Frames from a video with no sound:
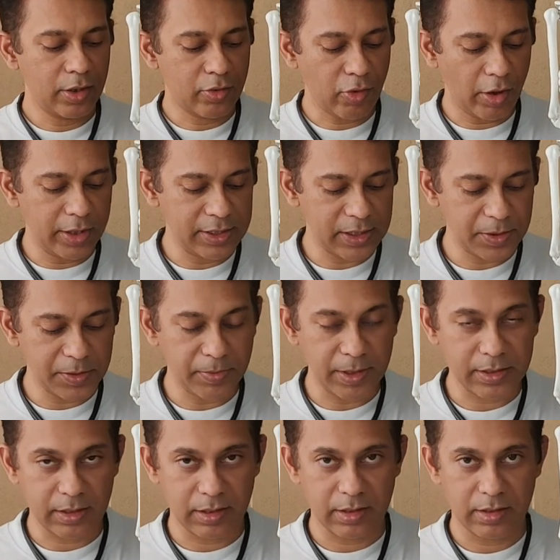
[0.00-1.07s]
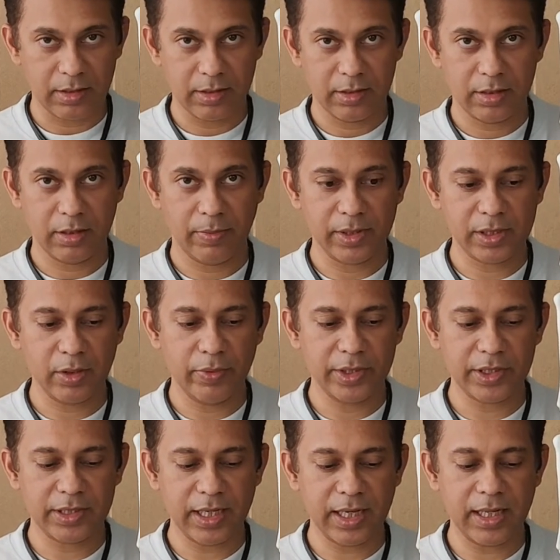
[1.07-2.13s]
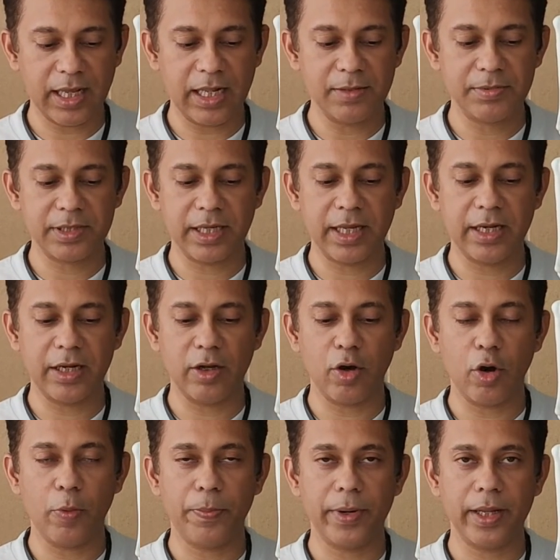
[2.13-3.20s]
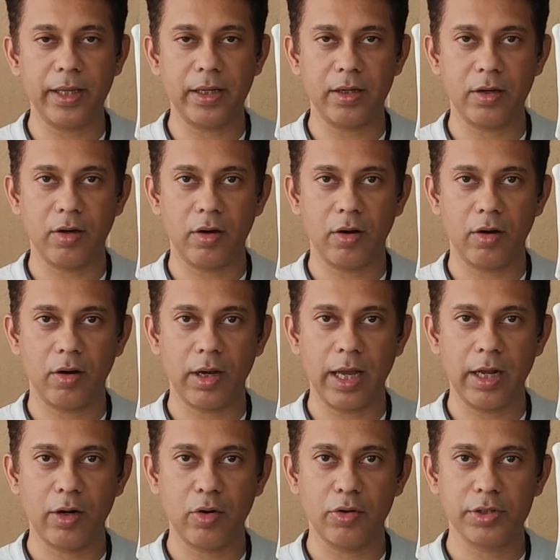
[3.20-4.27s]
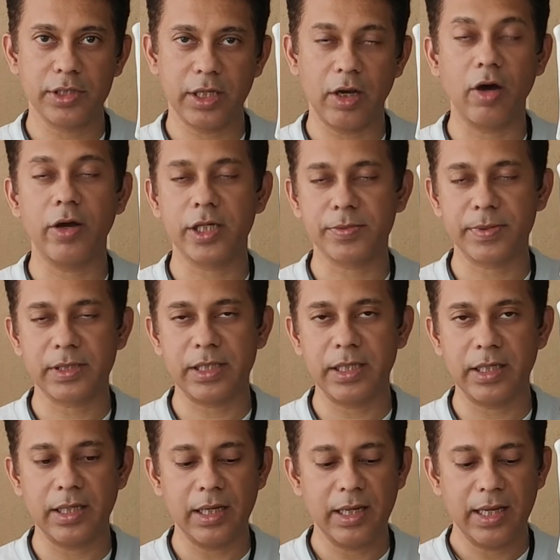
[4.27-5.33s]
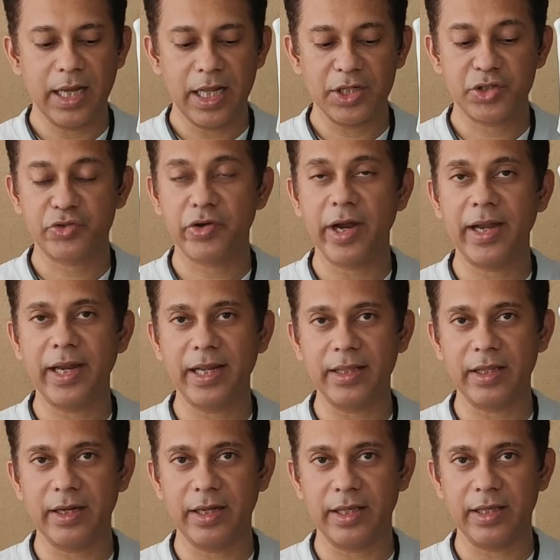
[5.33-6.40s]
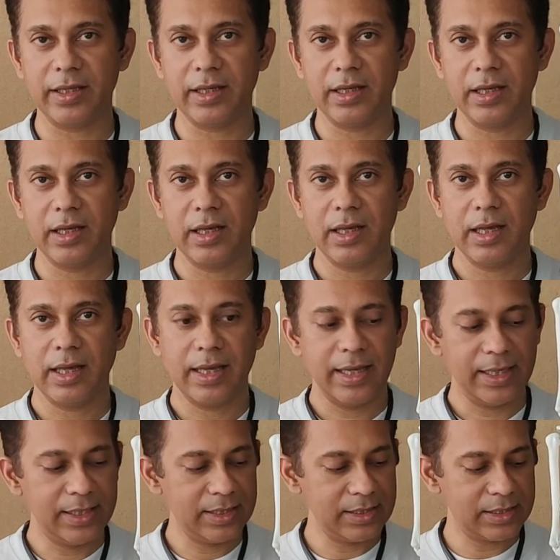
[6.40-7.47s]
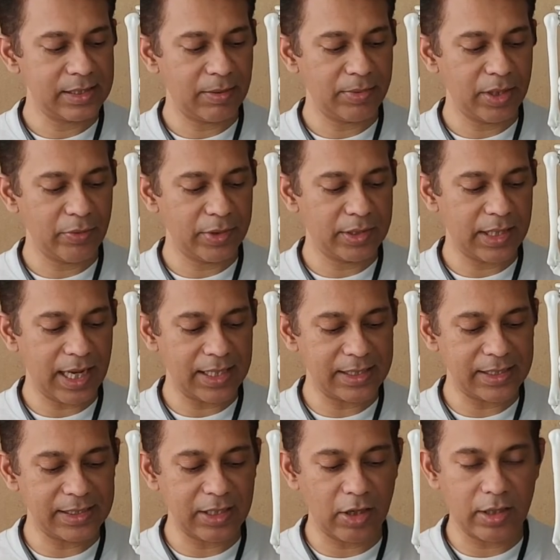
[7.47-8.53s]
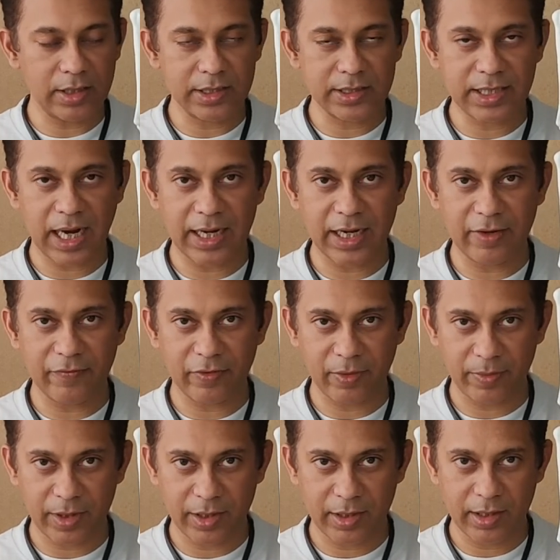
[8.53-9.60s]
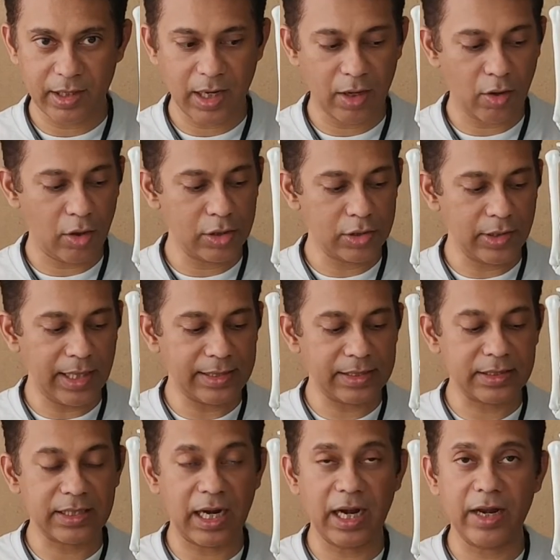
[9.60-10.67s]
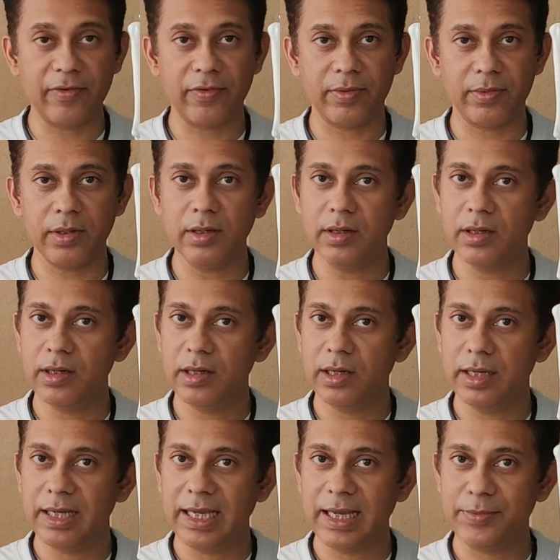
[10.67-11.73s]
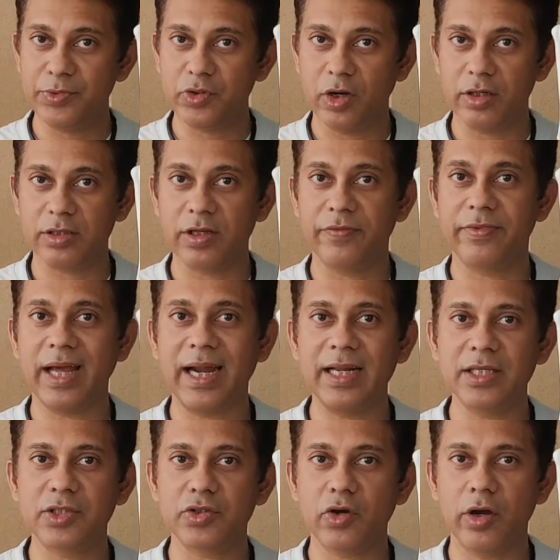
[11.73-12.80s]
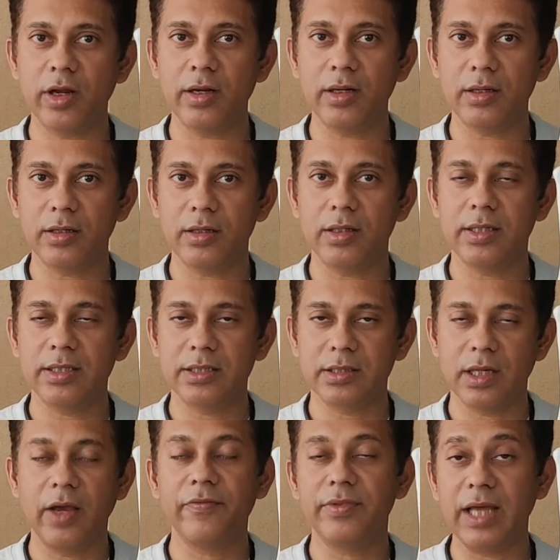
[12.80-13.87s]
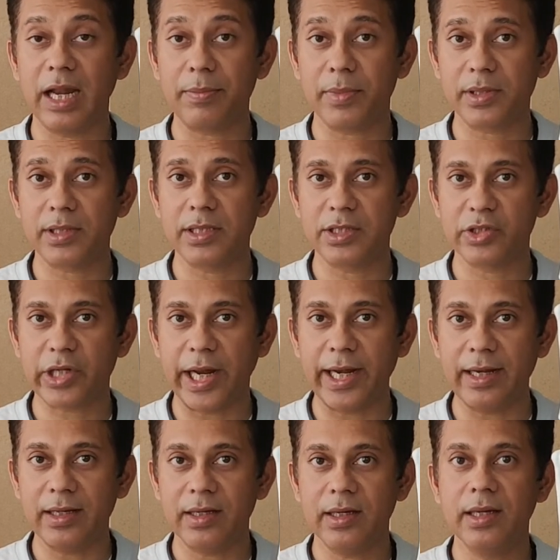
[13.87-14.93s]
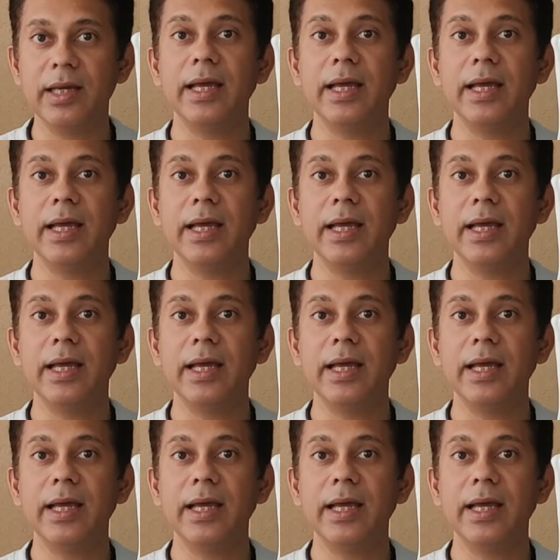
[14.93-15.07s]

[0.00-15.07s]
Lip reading: the quadriceps muscle, the muscle which helps in opening and closing, or especially in straightening the knee, is something which has its starting from here and also has its starting from the hip joint. So if that is joint, if that muscle is tight,